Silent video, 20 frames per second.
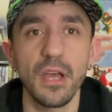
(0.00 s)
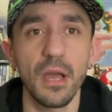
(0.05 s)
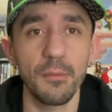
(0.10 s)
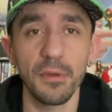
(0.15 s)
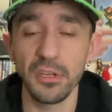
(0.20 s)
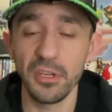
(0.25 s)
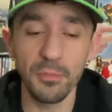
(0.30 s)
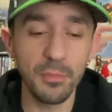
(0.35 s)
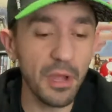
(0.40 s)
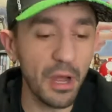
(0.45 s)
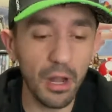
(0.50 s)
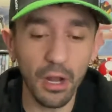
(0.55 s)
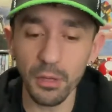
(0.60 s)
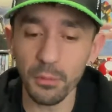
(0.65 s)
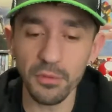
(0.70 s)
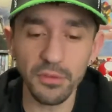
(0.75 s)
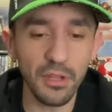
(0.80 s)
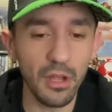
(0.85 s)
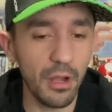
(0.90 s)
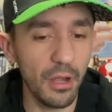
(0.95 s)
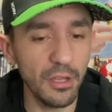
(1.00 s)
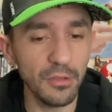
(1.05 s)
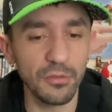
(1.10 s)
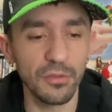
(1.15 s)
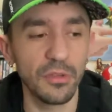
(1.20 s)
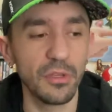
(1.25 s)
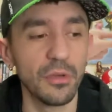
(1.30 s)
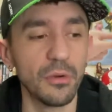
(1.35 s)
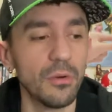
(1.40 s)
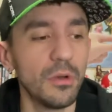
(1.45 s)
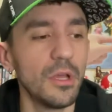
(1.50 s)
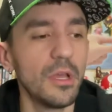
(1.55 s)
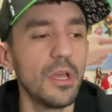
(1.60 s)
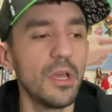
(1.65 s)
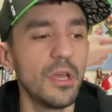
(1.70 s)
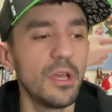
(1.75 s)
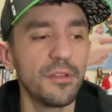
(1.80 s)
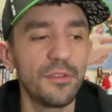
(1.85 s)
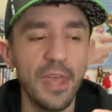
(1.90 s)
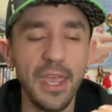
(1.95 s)
I mean, to be 100% honest with you,
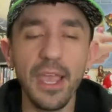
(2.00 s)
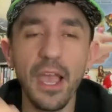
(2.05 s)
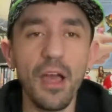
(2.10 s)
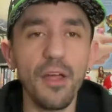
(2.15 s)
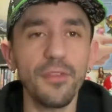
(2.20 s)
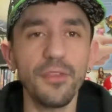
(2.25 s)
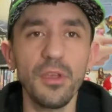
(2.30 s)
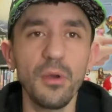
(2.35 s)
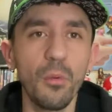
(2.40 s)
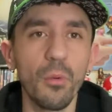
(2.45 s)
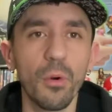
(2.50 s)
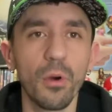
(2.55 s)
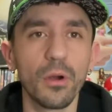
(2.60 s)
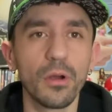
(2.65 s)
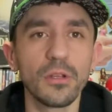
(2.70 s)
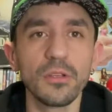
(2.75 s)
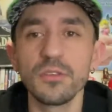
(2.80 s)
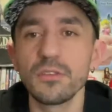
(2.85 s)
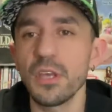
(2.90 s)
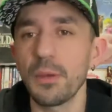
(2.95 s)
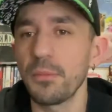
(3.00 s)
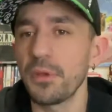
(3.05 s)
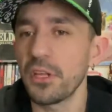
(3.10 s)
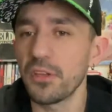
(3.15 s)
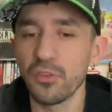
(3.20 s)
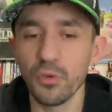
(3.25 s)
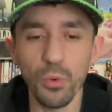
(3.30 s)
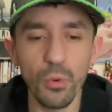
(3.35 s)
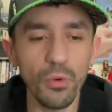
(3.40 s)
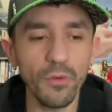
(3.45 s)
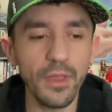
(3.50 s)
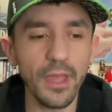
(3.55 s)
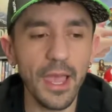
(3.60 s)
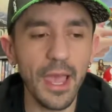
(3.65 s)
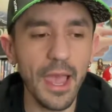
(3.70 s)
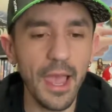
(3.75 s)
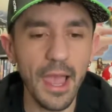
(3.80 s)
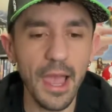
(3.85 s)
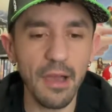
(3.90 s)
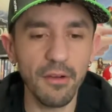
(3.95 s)
take out the awards. I mean, it's cool to
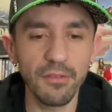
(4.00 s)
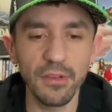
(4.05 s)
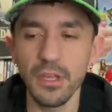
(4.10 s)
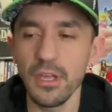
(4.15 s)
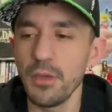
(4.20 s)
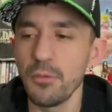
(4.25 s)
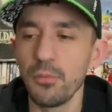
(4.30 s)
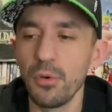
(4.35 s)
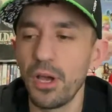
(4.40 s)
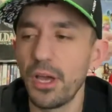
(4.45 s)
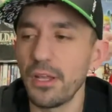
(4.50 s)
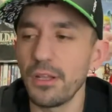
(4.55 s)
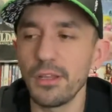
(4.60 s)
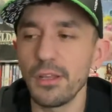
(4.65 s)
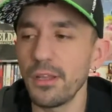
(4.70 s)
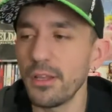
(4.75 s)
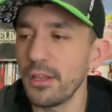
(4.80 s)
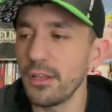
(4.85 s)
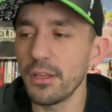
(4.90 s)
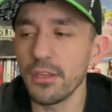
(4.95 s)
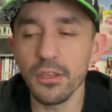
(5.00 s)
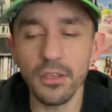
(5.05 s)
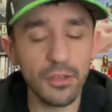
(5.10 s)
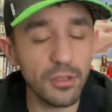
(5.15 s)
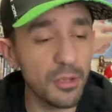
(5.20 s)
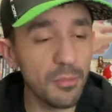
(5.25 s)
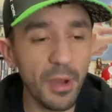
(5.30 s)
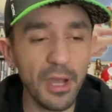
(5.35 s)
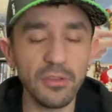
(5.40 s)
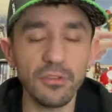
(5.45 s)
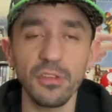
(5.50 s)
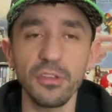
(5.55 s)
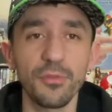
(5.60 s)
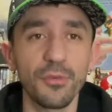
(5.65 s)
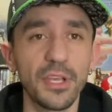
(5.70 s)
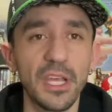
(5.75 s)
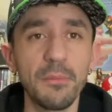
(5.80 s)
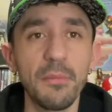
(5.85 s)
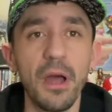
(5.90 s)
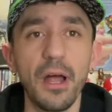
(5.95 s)
have, but you might as well just
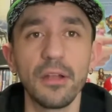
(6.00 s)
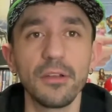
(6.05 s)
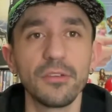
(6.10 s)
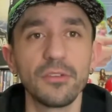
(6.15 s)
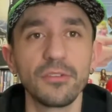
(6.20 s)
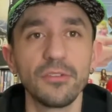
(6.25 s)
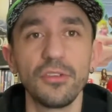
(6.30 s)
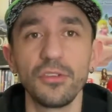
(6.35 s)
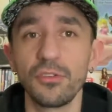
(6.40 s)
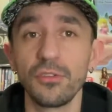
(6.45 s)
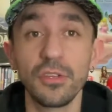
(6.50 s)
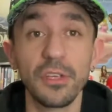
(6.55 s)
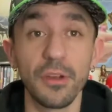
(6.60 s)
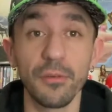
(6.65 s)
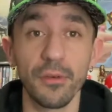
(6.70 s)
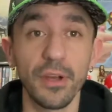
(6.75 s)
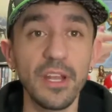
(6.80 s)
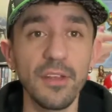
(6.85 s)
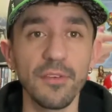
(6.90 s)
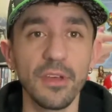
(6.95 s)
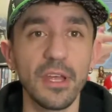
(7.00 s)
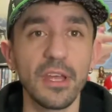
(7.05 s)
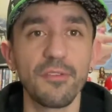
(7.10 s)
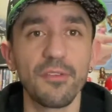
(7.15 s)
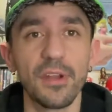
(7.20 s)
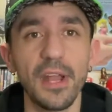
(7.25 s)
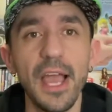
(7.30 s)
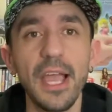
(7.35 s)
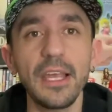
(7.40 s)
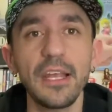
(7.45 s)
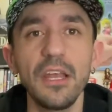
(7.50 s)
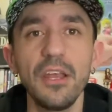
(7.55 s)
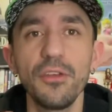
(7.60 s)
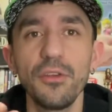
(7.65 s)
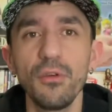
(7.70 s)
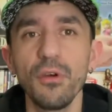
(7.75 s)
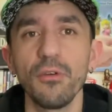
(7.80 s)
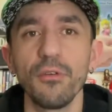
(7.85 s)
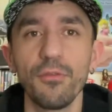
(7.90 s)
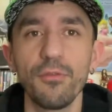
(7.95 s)
forget about it and just get rid of it. If you're not going to
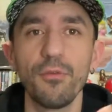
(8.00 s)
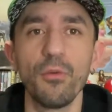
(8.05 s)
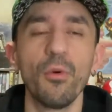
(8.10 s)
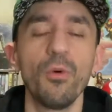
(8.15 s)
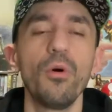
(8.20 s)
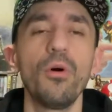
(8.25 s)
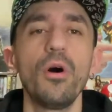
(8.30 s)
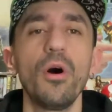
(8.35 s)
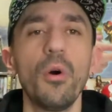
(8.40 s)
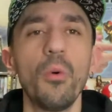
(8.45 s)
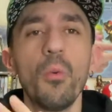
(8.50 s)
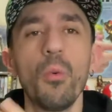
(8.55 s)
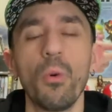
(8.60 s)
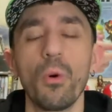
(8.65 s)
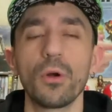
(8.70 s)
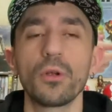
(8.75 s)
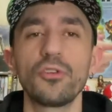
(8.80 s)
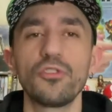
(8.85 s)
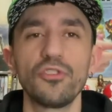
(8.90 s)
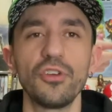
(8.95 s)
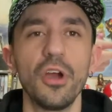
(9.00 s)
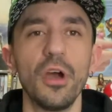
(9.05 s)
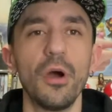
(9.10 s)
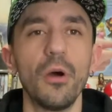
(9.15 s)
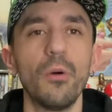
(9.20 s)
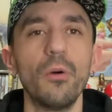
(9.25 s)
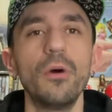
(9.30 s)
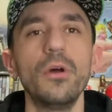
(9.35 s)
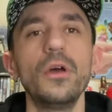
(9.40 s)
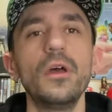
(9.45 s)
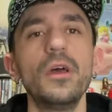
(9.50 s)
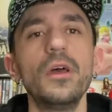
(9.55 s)
do a full award show,